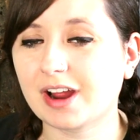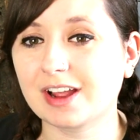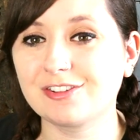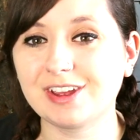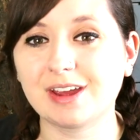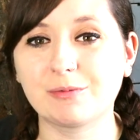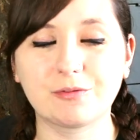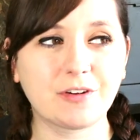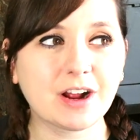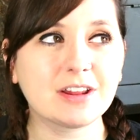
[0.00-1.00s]
They're actually a
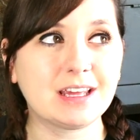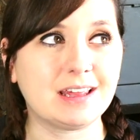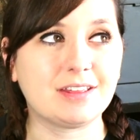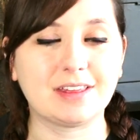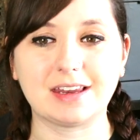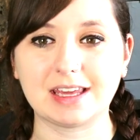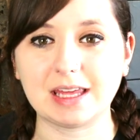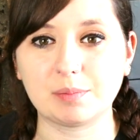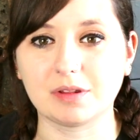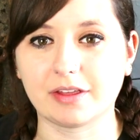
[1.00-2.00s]
fairly easy to
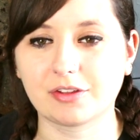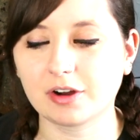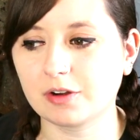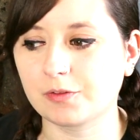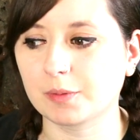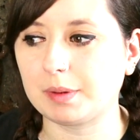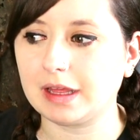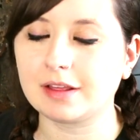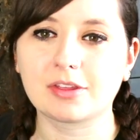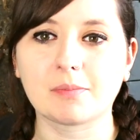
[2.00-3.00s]
keep lizard for
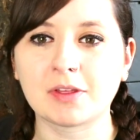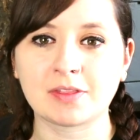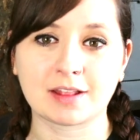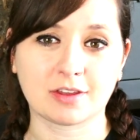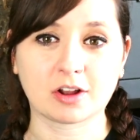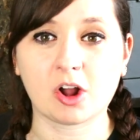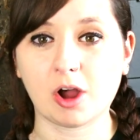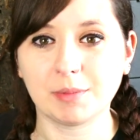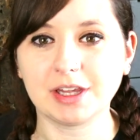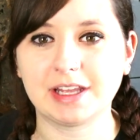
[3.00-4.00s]
being something that's
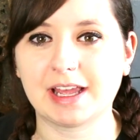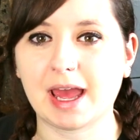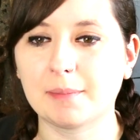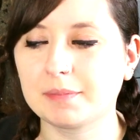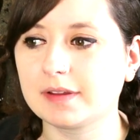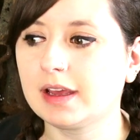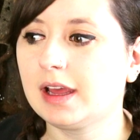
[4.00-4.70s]
uncommonly kept.